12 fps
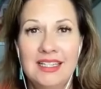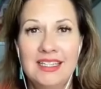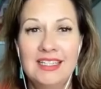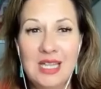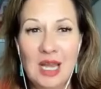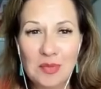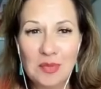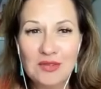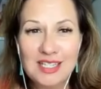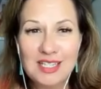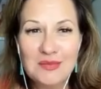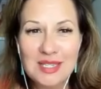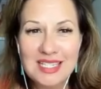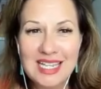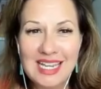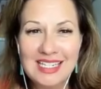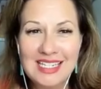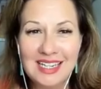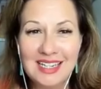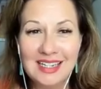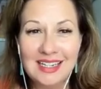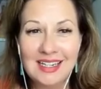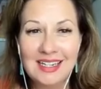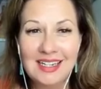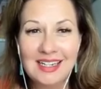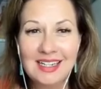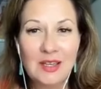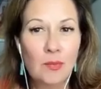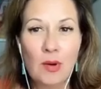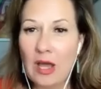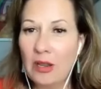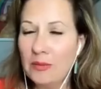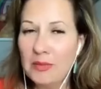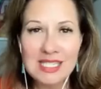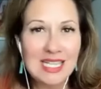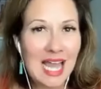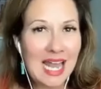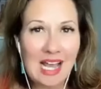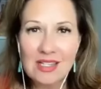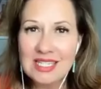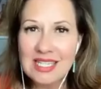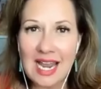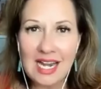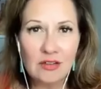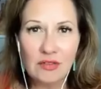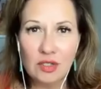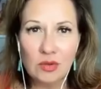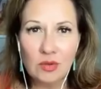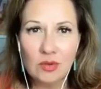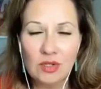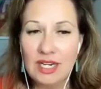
Stop the victimization. The problem is not outside of you.